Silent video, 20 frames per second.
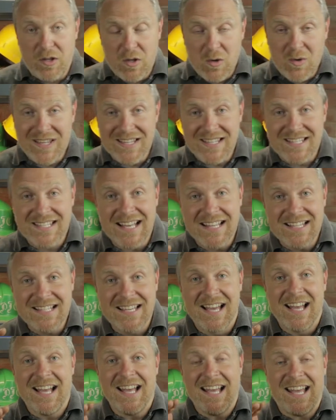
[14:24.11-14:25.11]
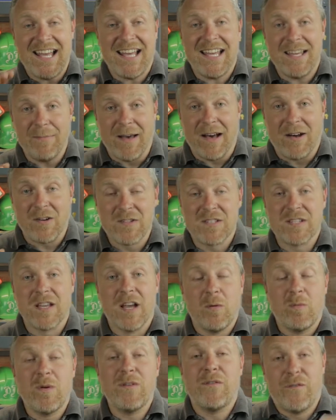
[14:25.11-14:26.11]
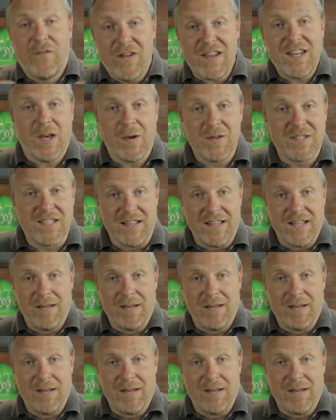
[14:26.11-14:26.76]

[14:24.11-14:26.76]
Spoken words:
you can send emails with videos in